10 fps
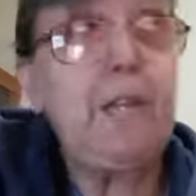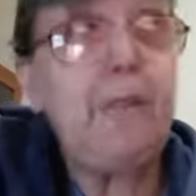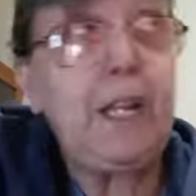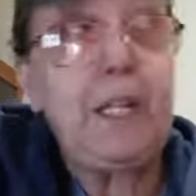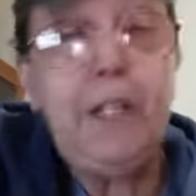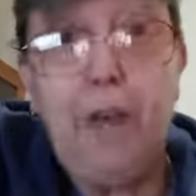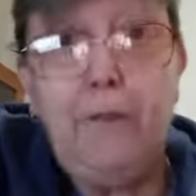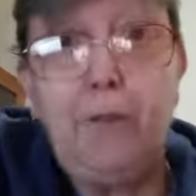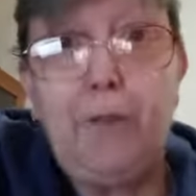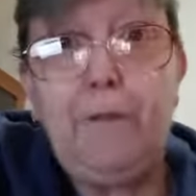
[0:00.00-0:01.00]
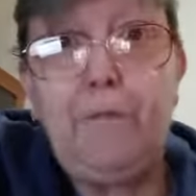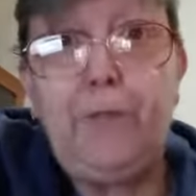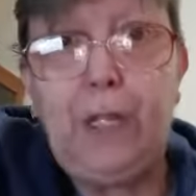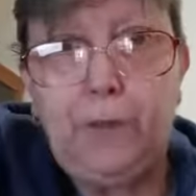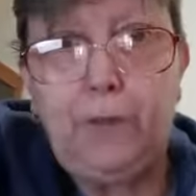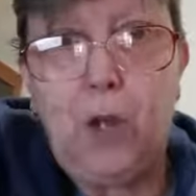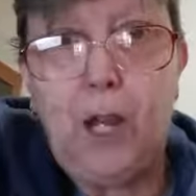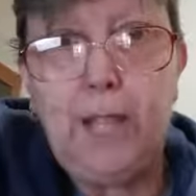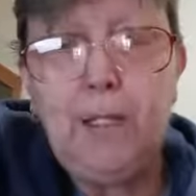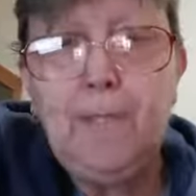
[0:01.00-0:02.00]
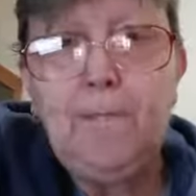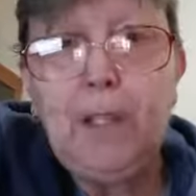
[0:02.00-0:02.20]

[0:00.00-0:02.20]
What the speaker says: have had enough of being vilified